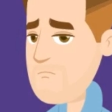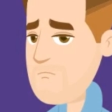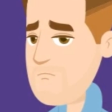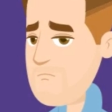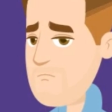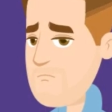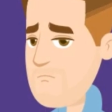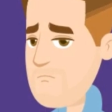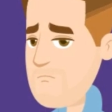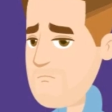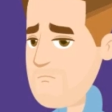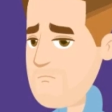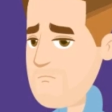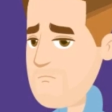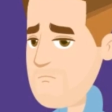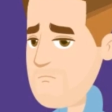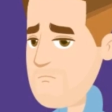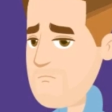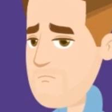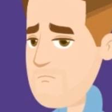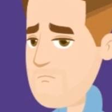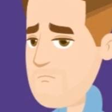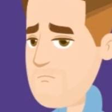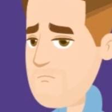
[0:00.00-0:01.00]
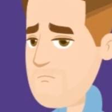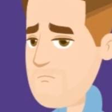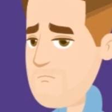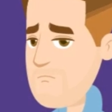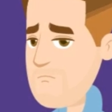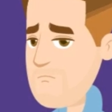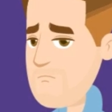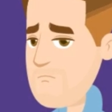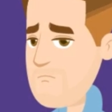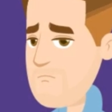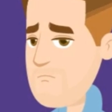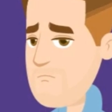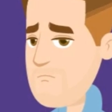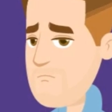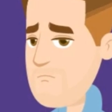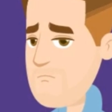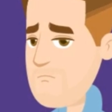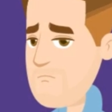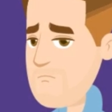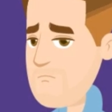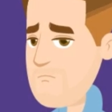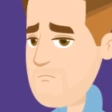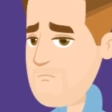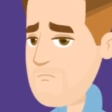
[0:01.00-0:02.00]

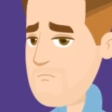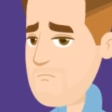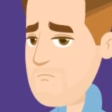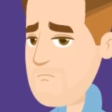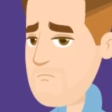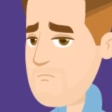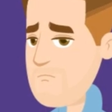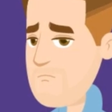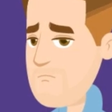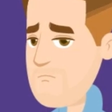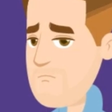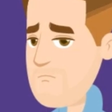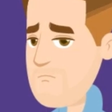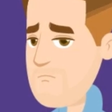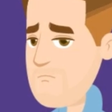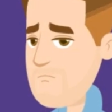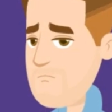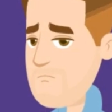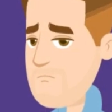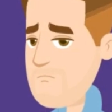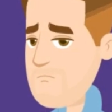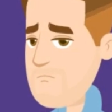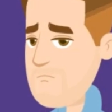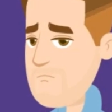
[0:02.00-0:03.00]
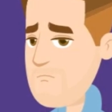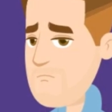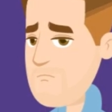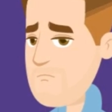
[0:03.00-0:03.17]
Nothing is said.